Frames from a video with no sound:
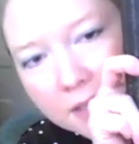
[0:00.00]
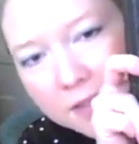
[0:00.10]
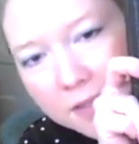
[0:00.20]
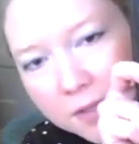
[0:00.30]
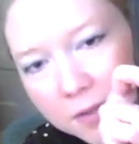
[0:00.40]

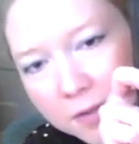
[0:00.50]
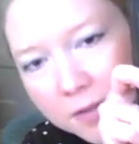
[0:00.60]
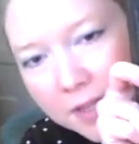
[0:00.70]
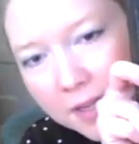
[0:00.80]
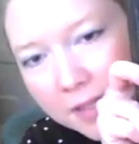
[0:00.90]
So
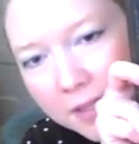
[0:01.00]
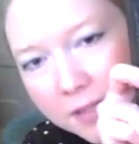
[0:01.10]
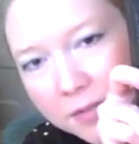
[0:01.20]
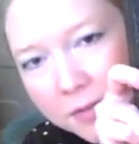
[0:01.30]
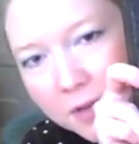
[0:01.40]
it's got a lot of
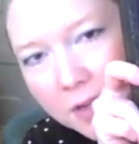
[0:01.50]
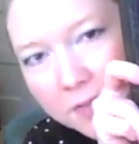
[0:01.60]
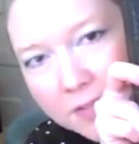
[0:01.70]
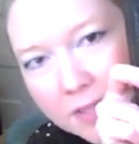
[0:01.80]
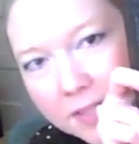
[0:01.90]

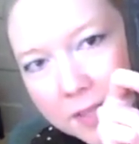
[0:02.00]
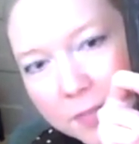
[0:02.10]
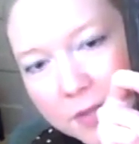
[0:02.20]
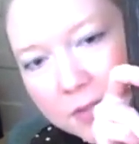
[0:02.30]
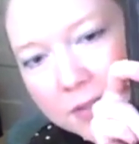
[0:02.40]
Swarovskis up
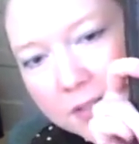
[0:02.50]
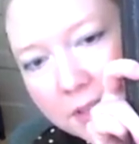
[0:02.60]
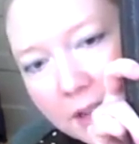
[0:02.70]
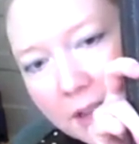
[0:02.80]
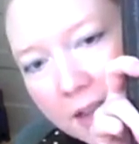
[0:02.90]
there in the
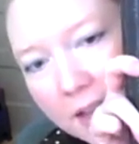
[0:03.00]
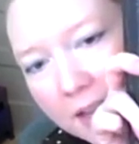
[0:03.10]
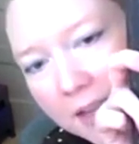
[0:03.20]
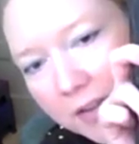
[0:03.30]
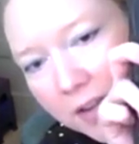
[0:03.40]

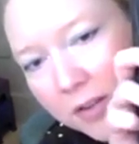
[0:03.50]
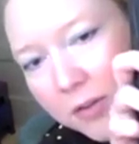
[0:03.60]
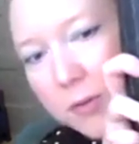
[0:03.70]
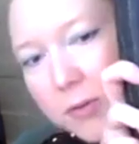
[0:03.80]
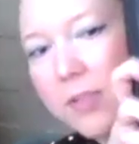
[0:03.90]
sky. You got your
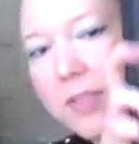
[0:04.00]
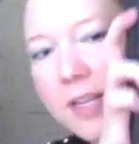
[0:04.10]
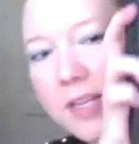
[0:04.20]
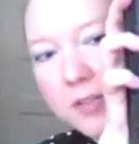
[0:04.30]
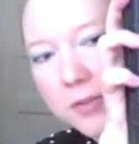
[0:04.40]
hula
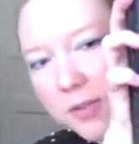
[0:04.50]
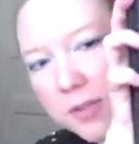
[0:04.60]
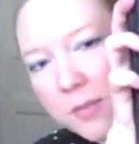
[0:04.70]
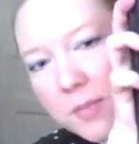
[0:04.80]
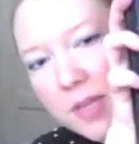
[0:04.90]
dancer
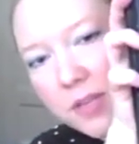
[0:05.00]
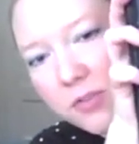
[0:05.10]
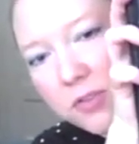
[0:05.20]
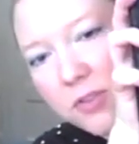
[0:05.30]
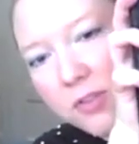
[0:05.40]
on the
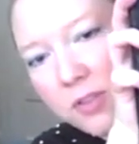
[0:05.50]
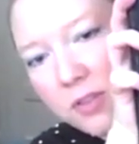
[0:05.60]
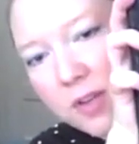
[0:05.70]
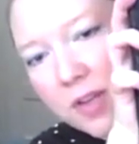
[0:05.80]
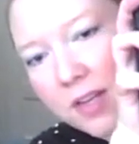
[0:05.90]
beach.
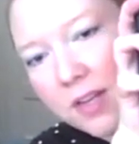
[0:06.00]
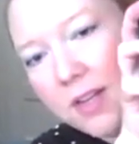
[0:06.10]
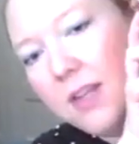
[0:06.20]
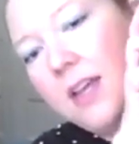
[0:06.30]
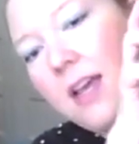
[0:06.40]
You've got,
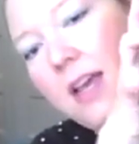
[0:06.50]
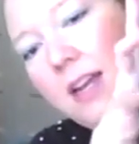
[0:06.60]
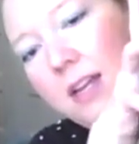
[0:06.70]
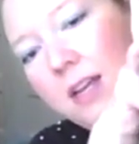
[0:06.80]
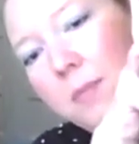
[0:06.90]
I
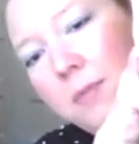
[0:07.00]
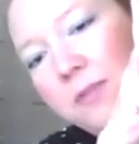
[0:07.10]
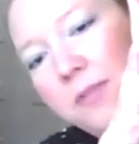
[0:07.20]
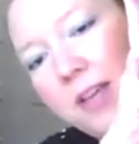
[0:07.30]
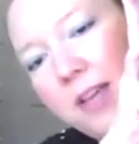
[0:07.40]
added a couple
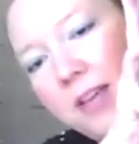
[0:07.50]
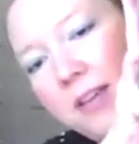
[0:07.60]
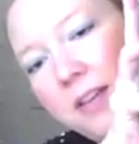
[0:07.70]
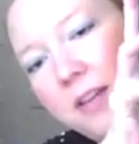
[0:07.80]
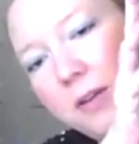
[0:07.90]
of
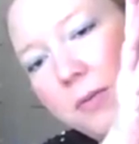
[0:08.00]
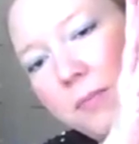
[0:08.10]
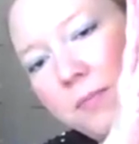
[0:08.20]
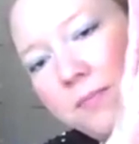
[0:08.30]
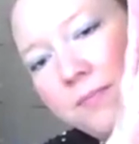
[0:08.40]

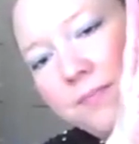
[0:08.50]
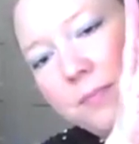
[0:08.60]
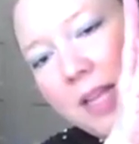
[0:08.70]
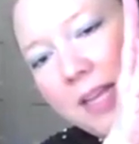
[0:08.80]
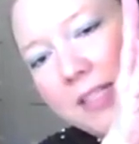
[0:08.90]

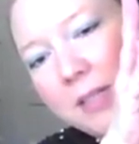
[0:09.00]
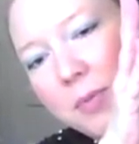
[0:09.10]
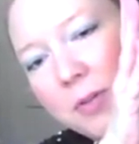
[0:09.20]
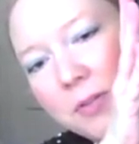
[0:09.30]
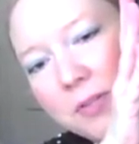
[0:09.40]
plastic
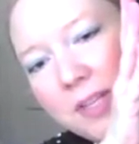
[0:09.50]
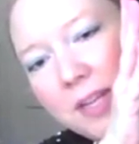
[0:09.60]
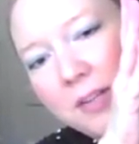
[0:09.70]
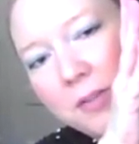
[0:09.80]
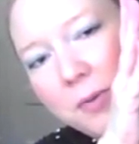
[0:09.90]
pearls
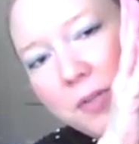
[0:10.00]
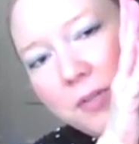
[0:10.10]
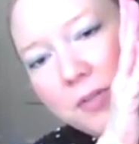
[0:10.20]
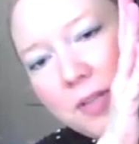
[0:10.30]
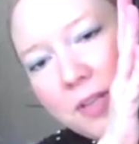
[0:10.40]
down in the
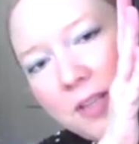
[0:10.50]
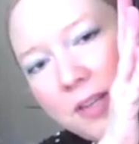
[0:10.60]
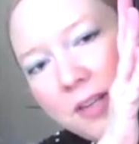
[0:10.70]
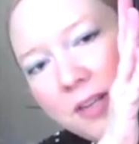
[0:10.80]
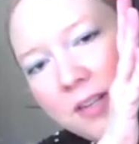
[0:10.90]
oyster down
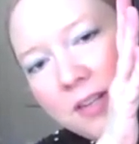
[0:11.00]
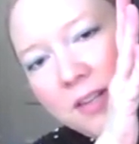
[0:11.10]
there.